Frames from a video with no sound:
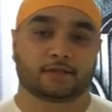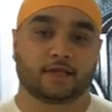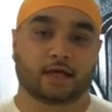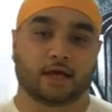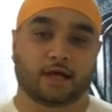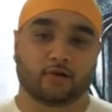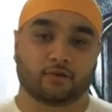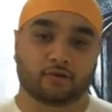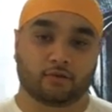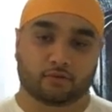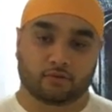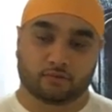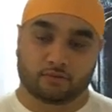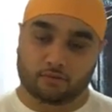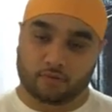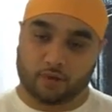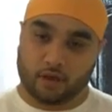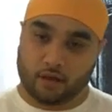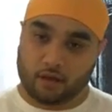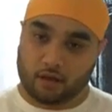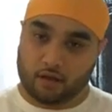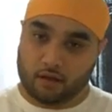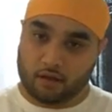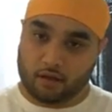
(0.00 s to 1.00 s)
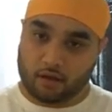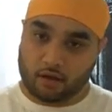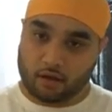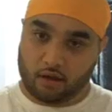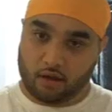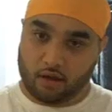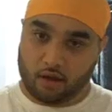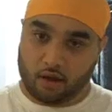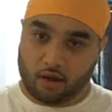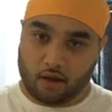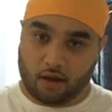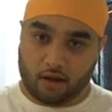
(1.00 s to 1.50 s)
Now,
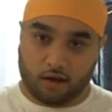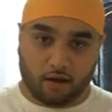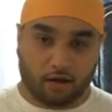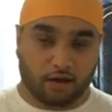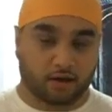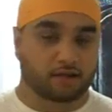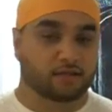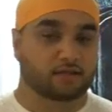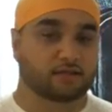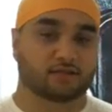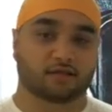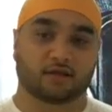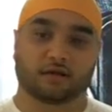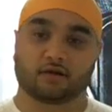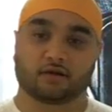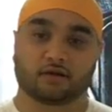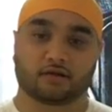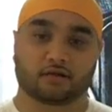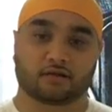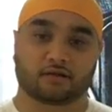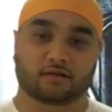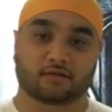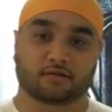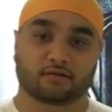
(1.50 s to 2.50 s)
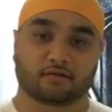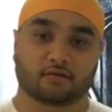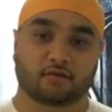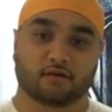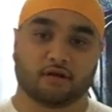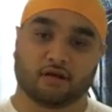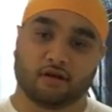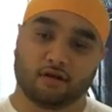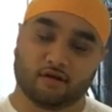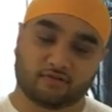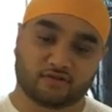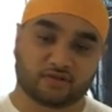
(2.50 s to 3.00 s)
a lot of the Sangat
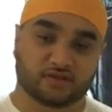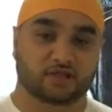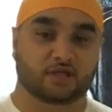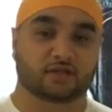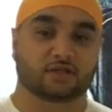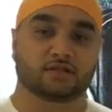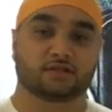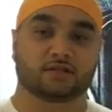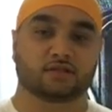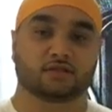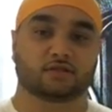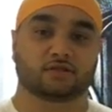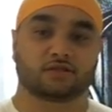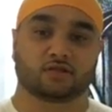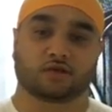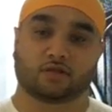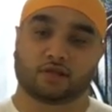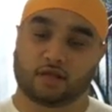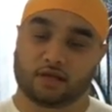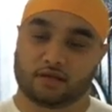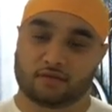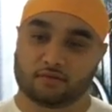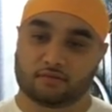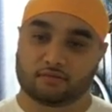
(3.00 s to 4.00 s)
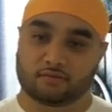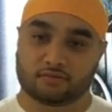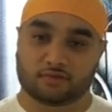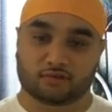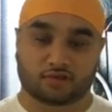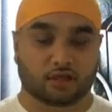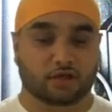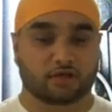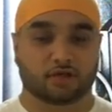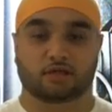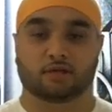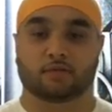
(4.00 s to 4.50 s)
loved Sant Ji, so they
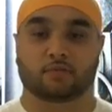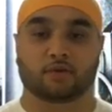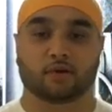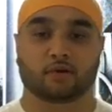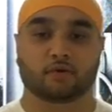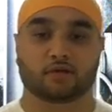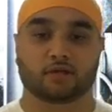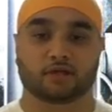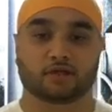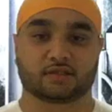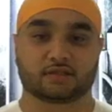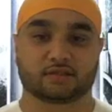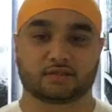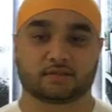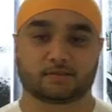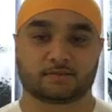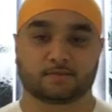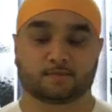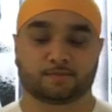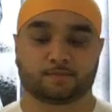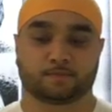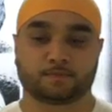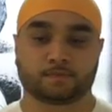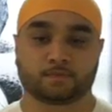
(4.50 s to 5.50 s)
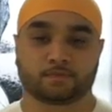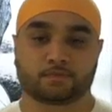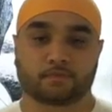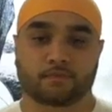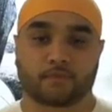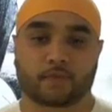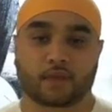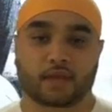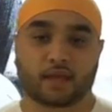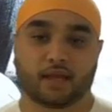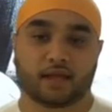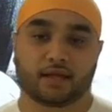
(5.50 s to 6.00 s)
started a protest.
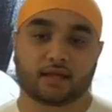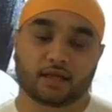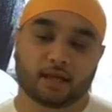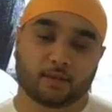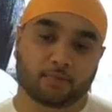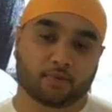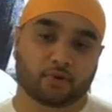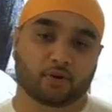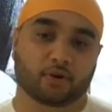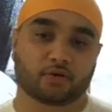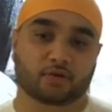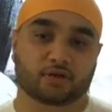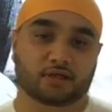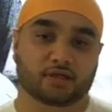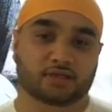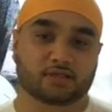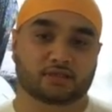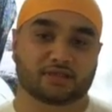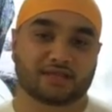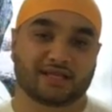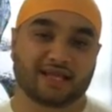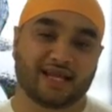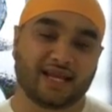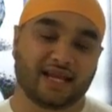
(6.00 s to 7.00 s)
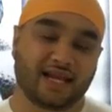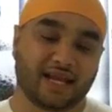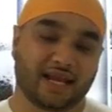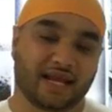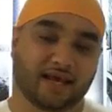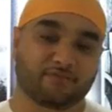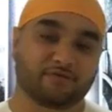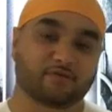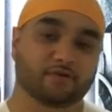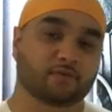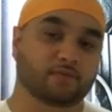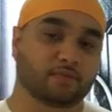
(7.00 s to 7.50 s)
In that protest,
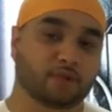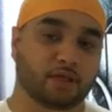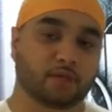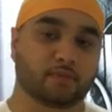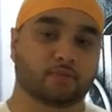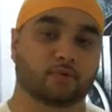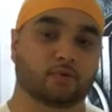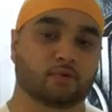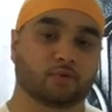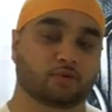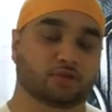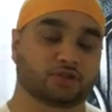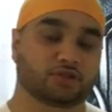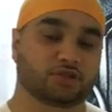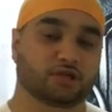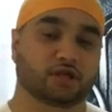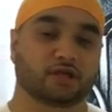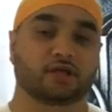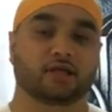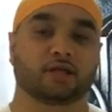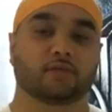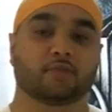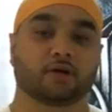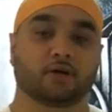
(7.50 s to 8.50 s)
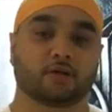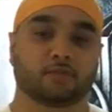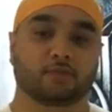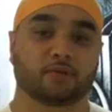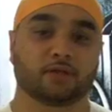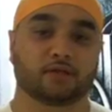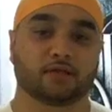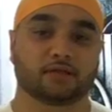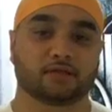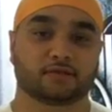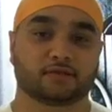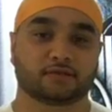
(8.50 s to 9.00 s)
11 people were shot dead by the
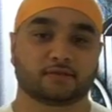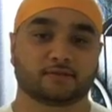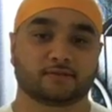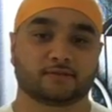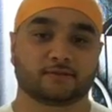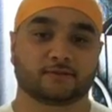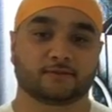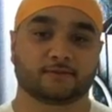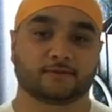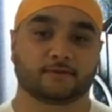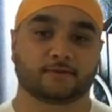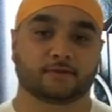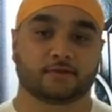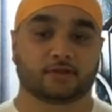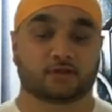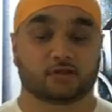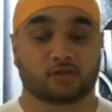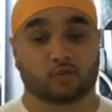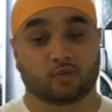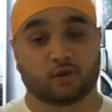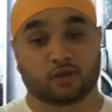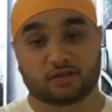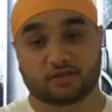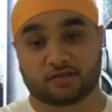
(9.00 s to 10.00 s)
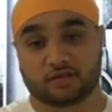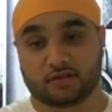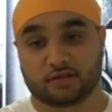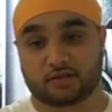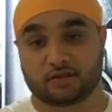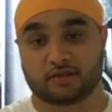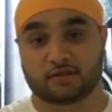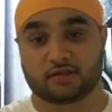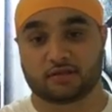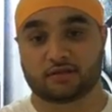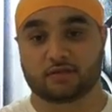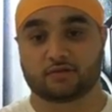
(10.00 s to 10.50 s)
police. This is while
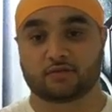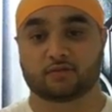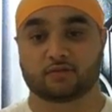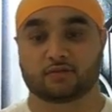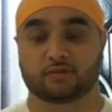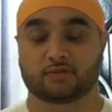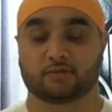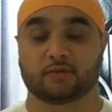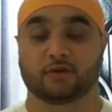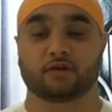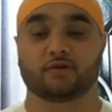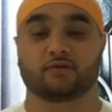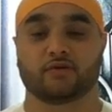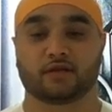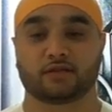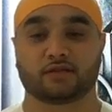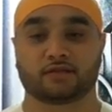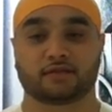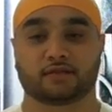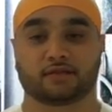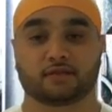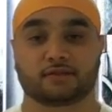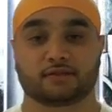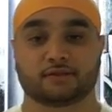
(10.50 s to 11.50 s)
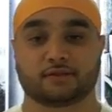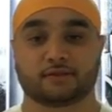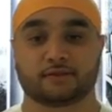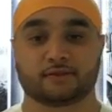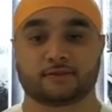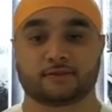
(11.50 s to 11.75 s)
Sant Ji was being arrested.